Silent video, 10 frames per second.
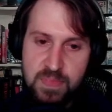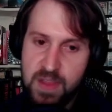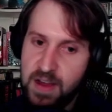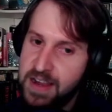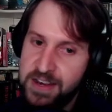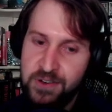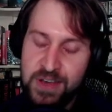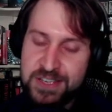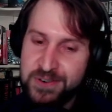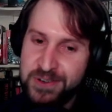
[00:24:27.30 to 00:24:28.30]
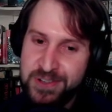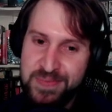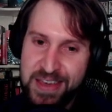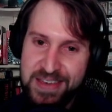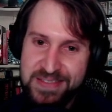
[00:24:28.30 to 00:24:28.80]
All right, no Acerola,
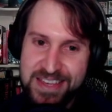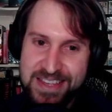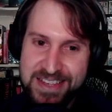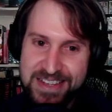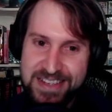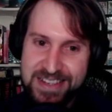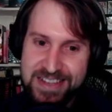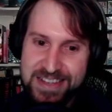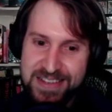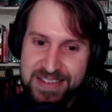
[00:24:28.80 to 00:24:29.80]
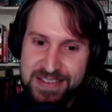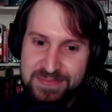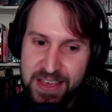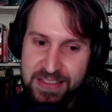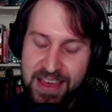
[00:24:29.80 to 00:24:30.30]
baby.
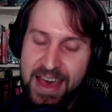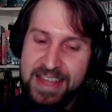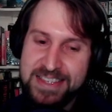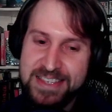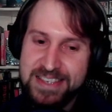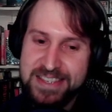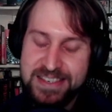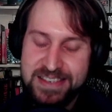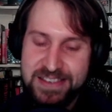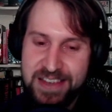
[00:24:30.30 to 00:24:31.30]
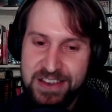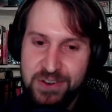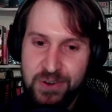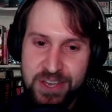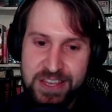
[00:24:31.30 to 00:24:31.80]
That's
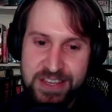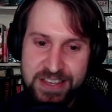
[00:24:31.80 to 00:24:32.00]
annoying.